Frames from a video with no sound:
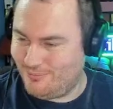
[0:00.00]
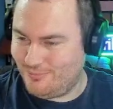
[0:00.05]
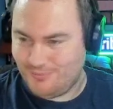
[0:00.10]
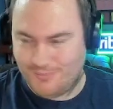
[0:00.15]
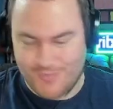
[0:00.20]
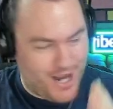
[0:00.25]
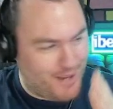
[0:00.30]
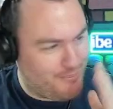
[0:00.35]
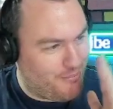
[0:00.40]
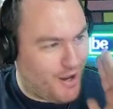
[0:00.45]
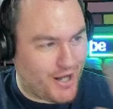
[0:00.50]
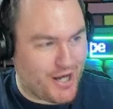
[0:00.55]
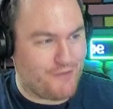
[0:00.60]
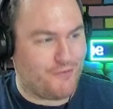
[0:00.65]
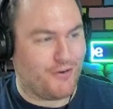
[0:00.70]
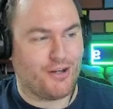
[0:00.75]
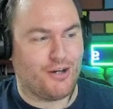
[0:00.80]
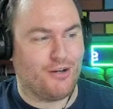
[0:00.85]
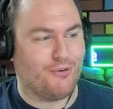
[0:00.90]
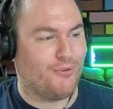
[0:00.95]
I'm not
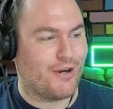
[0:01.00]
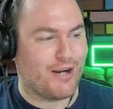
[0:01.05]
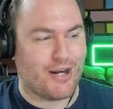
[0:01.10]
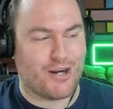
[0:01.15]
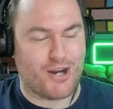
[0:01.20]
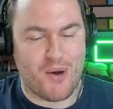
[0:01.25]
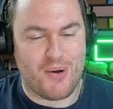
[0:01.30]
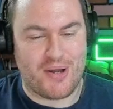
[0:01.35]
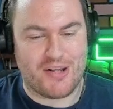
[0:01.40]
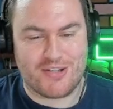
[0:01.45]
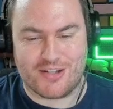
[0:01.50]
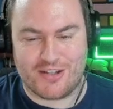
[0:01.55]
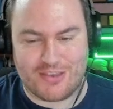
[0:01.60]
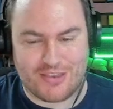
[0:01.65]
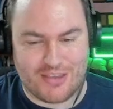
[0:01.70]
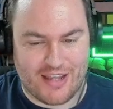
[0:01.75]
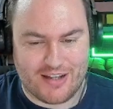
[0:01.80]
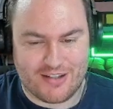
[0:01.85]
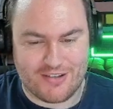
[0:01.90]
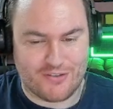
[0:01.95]
even going to really go into the
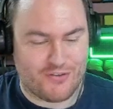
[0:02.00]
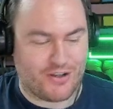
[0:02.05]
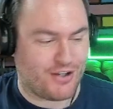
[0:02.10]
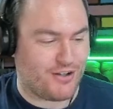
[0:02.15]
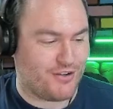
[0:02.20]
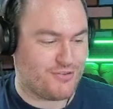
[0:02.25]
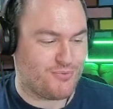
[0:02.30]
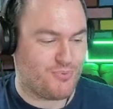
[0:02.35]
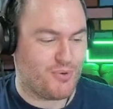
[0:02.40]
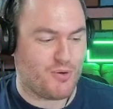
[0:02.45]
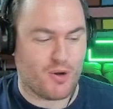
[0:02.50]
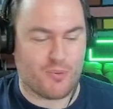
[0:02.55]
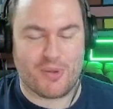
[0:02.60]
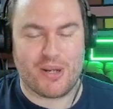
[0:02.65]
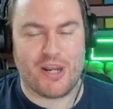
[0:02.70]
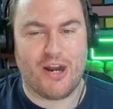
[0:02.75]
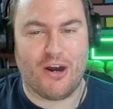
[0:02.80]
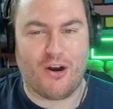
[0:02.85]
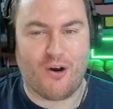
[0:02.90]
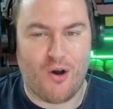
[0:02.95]
thicks of it because we're going to be
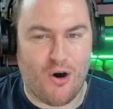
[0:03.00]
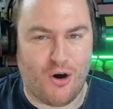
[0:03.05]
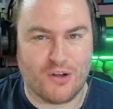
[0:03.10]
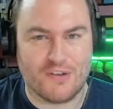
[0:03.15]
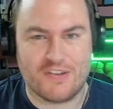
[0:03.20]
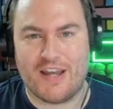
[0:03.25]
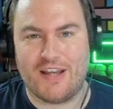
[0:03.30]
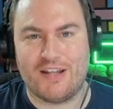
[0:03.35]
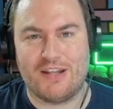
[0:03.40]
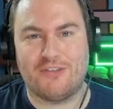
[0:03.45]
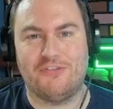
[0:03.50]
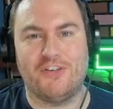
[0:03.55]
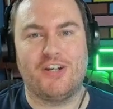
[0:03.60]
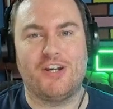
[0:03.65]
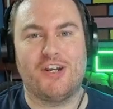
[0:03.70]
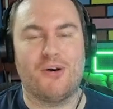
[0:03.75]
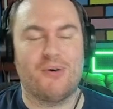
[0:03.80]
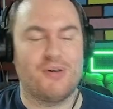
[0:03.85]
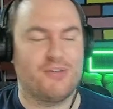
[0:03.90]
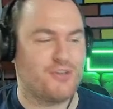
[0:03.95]
here all day. This
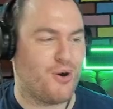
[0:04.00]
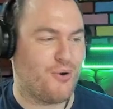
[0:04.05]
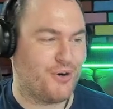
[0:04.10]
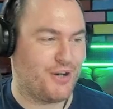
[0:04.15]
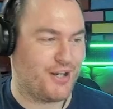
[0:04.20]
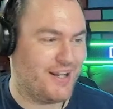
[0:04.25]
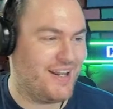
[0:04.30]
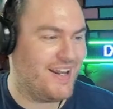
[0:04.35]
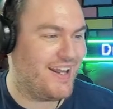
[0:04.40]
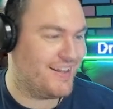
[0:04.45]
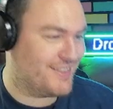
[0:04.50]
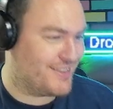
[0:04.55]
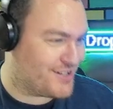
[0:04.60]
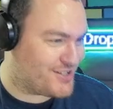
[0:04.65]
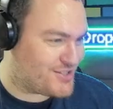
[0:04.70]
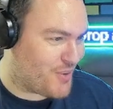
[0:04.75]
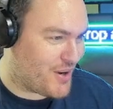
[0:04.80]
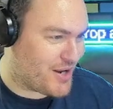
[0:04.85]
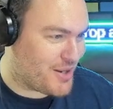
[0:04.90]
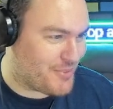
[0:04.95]
video is already hitting the
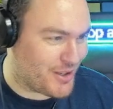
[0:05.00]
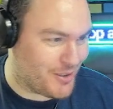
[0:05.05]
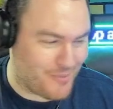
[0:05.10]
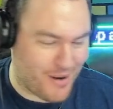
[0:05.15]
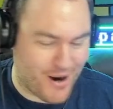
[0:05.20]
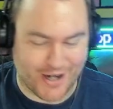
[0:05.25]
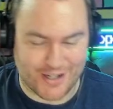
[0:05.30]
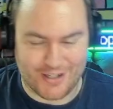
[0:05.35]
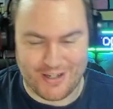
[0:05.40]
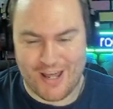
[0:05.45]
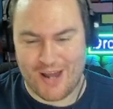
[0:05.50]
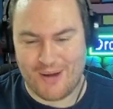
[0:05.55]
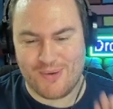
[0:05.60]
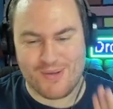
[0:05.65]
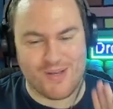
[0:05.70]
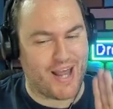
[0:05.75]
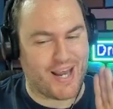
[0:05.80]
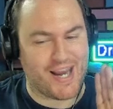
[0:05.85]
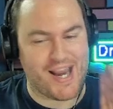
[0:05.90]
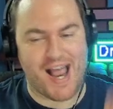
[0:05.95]
20-minute mark now.
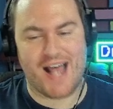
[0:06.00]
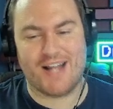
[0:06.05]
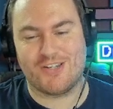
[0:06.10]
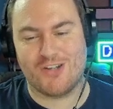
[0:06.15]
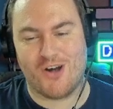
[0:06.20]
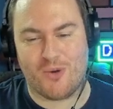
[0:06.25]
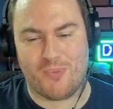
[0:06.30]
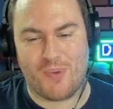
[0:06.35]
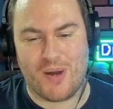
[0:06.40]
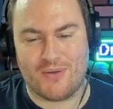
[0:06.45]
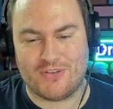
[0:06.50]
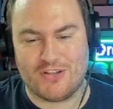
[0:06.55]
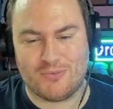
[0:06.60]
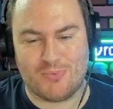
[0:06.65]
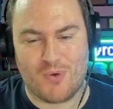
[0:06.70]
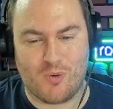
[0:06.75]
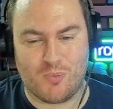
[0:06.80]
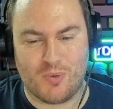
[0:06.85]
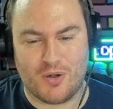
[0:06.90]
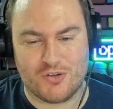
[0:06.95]
I can't talk about these
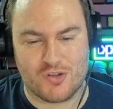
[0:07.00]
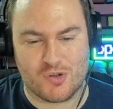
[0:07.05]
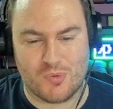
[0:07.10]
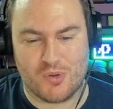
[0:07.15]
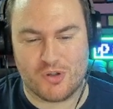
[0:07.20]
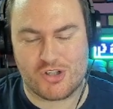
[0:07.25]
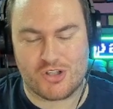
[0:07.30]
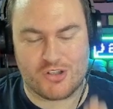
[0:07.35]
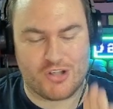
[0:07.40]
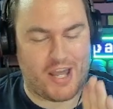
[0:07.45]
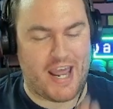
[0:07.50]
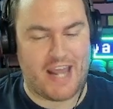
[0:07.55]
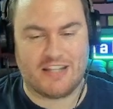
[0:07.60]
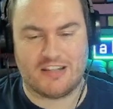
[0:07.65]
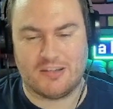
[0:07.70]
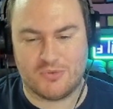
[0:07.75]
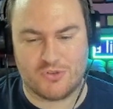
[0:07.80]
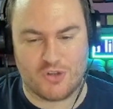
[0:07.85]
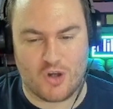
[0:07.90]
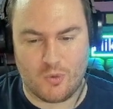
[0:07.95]
Pokemon too much because I hate
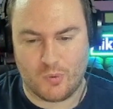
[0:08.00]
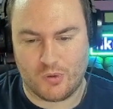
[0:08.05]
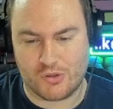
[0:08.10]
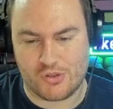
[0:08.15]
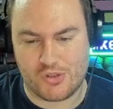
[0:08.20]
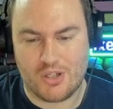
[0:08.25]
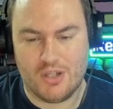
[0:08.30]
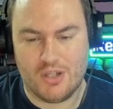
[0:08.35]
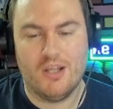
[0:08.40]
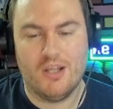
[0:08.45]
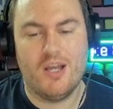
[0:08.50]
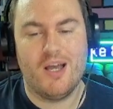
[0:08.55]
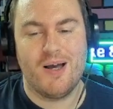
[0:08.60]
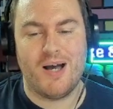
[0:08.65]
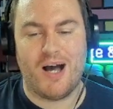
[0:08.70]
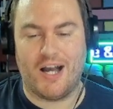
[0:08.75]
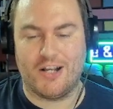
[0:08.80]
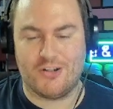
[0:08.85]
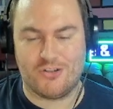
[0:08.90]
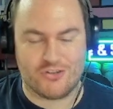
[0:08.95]
them so much.
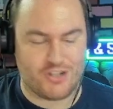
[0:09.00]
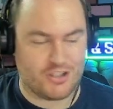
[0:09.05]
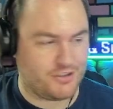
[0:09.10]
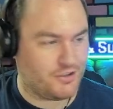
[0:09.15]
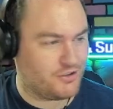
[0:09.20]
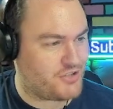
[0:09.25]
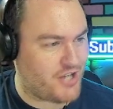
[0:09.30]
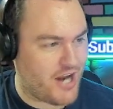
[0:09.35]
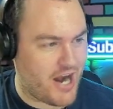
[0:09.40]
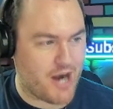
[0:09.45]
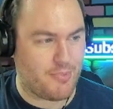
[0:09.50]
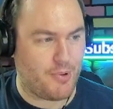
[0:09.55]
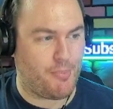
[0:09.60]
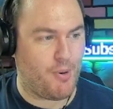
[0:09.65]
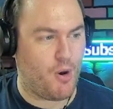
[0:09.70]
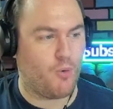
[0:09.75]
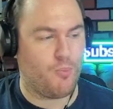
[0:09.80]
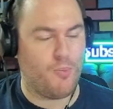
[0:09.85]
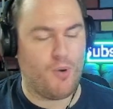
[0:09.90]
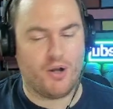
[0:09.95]
I just think they're terrible
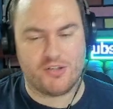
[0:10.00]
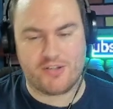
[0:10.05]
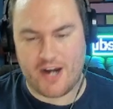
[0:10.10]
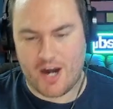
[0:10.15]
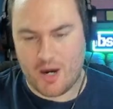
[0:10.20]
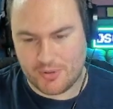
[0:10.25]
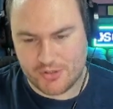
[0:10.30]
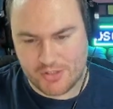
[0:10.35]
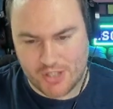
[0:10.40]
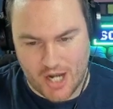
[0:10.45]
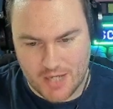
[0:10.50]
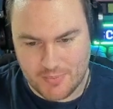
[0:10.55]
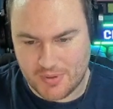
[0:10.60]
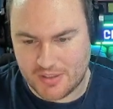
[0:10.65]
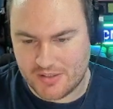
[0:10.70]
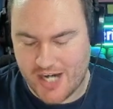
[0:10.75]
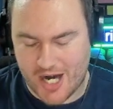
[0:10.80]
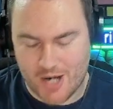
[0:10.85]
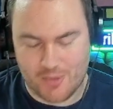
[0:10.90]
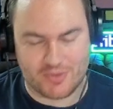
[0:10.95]
Pokemon, terrible typing,
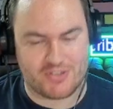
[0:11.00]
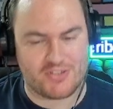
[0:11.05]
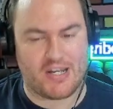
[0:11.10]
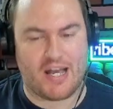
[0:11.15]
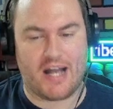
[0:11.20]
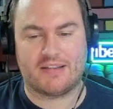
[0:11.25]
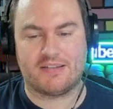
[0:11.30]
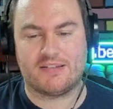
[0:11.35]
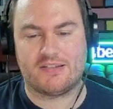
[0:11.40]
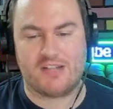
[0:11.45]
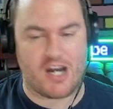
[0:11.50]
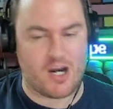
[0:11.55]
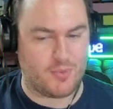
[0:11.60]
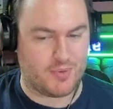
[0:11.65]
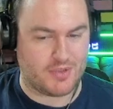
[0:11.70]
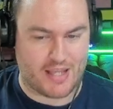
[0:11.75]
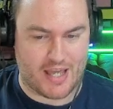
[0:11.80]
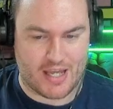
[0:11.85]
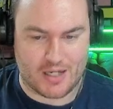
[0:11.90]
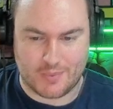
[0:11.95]
terrible stats, terrible
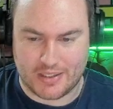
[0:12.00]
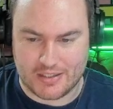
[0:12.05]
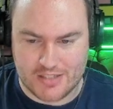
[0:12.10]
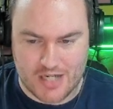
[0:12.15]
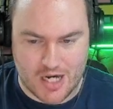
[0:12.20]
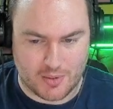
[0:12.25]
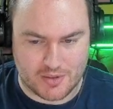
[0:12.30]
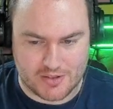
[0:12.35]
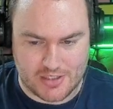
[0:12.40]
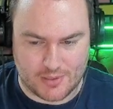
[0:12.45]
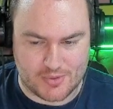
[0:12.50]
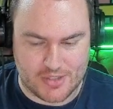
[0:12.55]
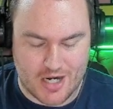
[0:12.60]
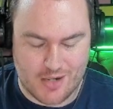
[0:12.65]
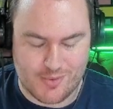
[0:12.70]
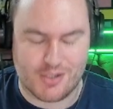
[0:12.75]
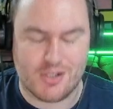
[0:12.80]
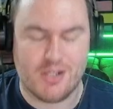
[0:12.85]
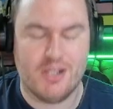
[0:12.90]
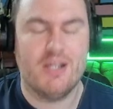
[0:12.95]
in the anime,
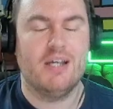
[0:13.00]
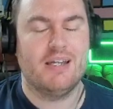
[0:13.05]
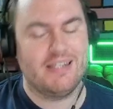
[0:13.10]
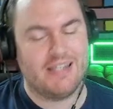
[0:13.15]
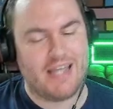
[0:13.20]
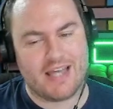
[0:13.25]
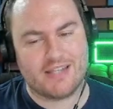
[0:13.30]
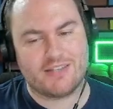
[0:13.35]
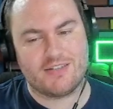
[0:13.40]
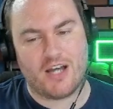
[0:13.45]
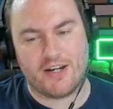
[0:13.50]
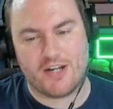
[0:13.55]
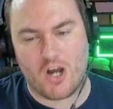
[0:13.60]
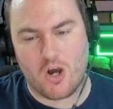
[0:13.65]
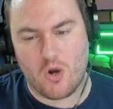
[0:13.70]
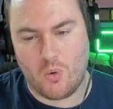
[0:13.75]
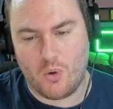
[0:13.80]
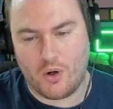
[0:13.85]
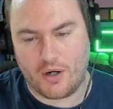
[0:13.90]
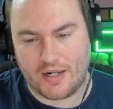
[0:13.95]
terrible. Yes, I
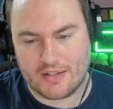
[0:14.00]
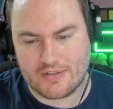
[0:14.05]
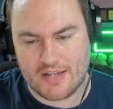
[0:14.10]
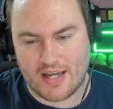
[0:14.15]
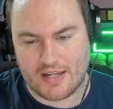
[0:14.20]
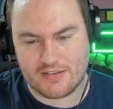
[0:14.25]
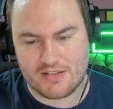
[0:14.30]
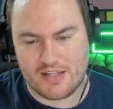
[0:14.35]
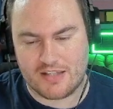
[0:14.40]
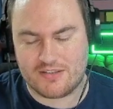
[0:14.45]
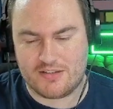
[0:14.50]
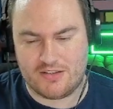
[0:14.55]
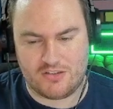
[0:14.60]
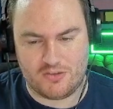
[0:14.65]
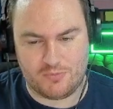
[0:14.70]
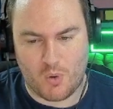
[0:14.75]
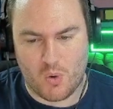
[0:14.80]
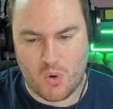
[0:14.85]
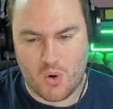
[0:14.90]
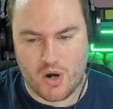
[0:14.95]
know one gets access to
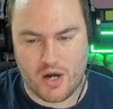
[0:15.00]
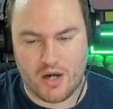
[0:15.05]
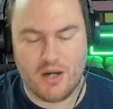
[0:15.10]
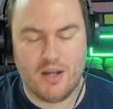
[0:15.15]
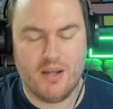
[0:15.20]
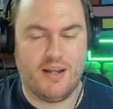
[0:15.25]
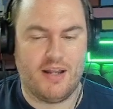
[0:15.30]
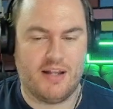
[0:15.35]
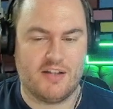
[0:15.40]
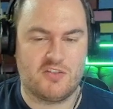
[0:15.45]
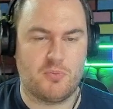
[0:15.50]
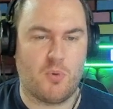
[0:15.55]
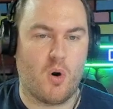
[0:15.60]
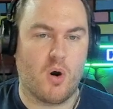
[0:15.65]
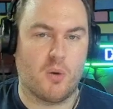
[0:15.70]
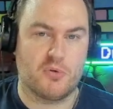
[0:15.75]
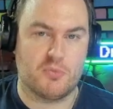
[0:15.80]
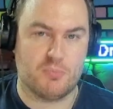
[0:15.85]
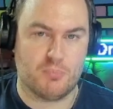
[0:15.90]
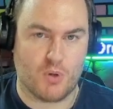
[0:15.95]
Spore, and Spore
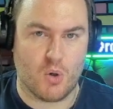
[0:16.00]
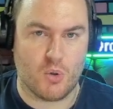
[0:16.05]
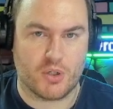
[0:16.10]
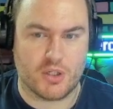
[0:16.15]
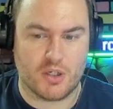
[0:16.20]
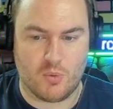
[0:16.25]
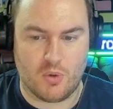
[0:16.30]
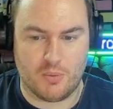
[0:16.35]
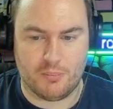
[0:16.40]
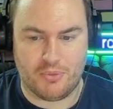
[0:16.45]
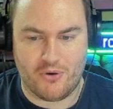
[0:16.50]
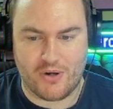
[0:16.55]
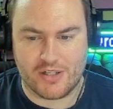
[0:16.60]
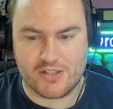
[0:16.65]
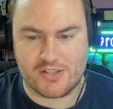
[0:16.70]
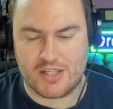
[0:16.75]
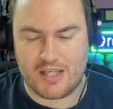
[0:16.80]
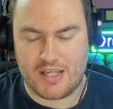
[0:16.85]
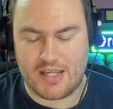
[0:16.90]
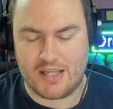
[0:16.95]
was broken at one
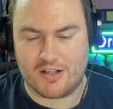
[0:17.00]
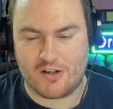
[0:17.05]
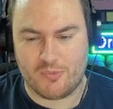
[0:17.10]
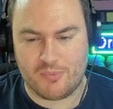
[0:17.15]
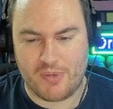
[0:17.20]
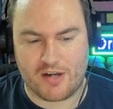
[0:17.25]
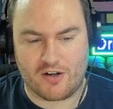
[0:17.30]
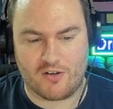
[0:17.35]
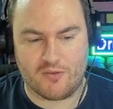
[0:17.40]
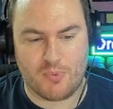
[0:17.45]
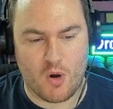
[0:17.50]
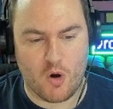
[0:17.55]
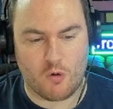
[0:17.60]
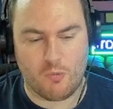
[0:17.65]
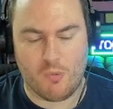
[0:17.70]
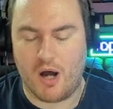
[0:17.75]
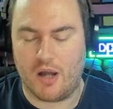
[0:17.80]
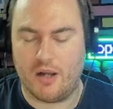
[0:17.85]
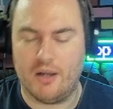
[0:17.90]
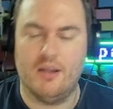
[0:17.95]
point in competitive
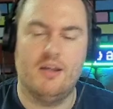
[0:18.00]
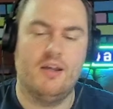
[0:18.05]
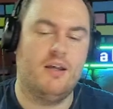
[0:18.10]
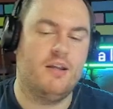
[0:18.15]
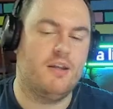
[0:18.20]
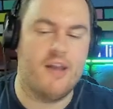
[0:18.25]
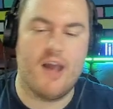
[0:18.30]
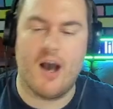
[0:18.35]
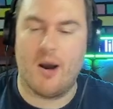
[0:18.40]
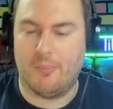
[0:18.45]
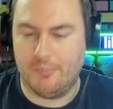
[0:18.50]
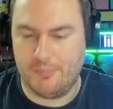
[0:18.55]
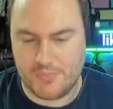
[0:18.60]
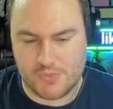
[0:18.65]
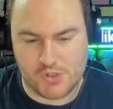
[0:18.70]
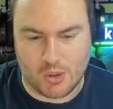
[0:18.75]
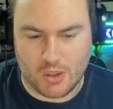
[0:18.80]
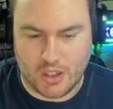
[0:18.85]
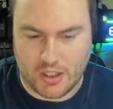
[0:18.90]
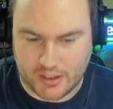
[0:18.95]
Pokemon. No,
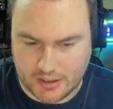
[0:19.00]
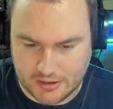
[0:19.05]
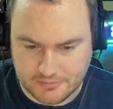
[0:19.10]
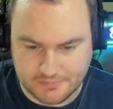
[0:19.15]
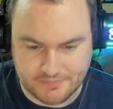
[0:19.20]
don't like it.